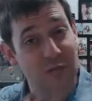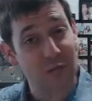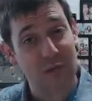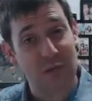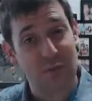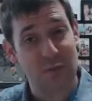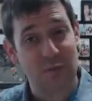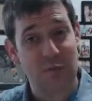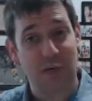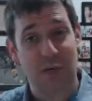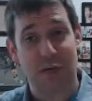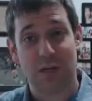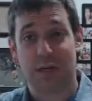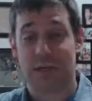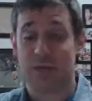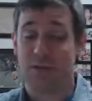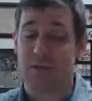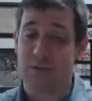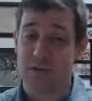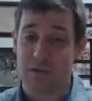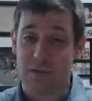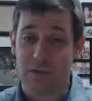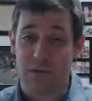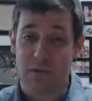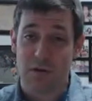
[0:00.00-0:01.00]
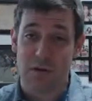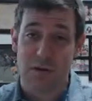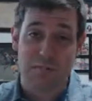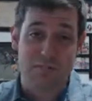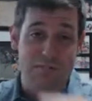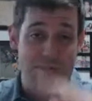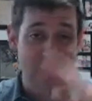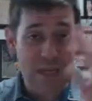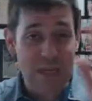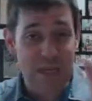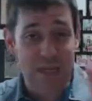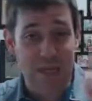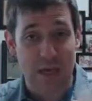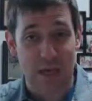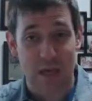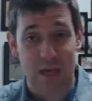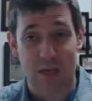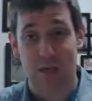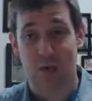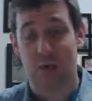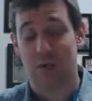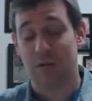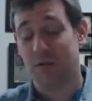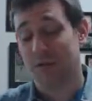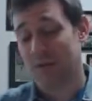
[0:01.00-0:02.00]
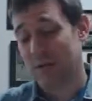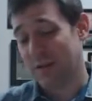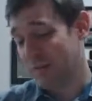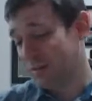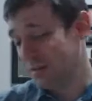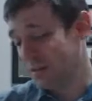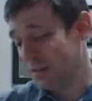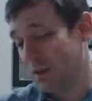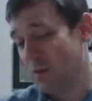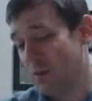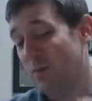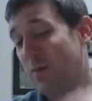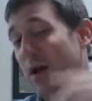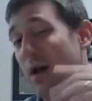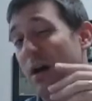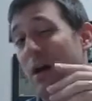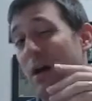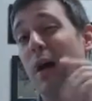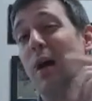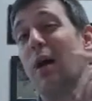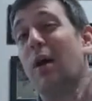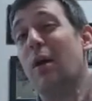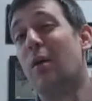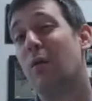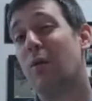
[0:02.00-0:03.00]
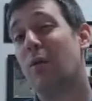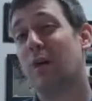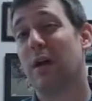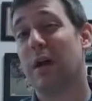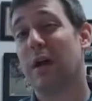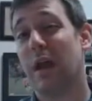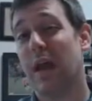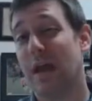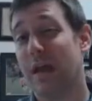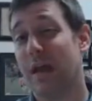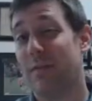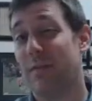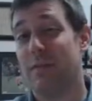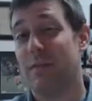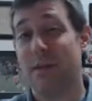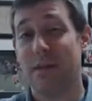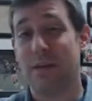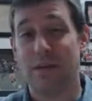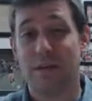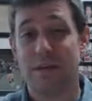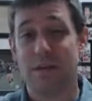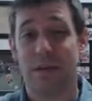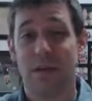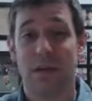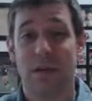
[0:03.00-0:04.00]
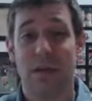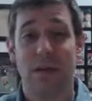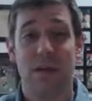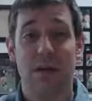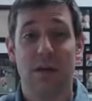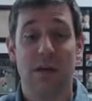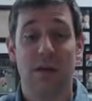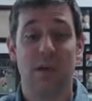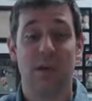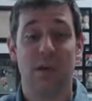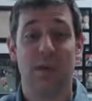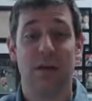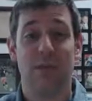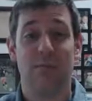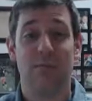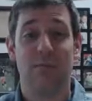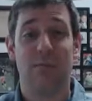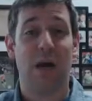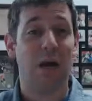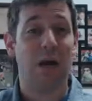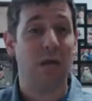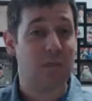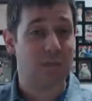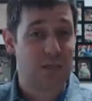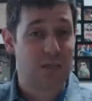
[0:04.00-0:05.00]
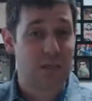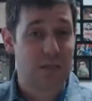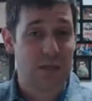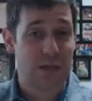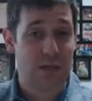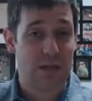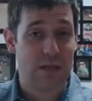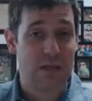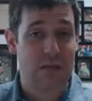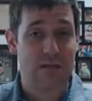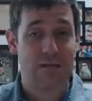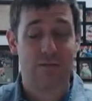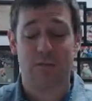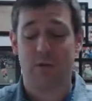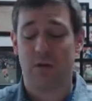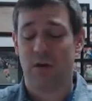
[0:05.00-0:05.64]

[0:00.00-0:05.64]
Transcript: different objectives in order to meet that goal. They're going to say, well, we're going to have this Bible study in the